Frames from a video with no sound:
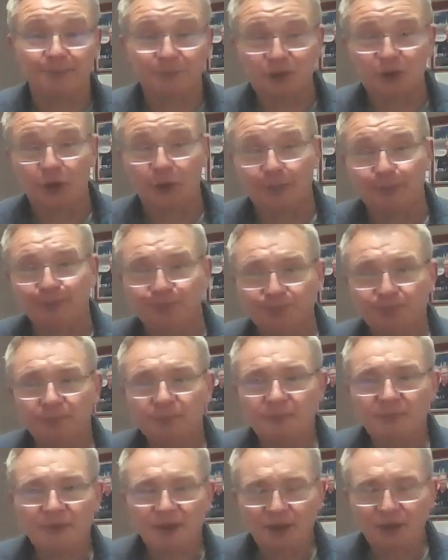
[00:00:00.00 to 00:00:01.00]
So
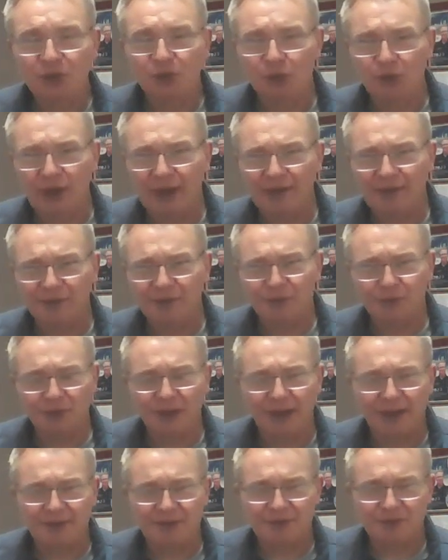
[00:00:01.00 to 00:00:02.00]
rogue
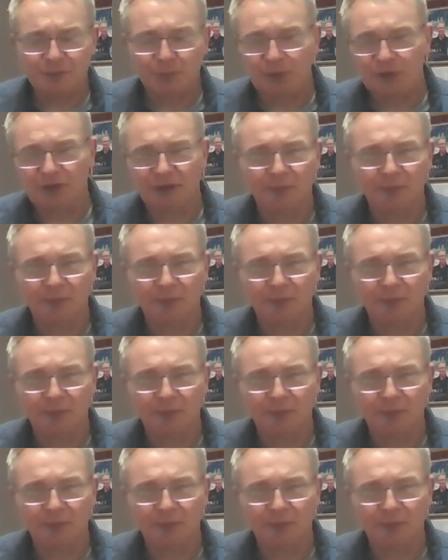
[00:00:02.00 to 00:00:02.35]
access points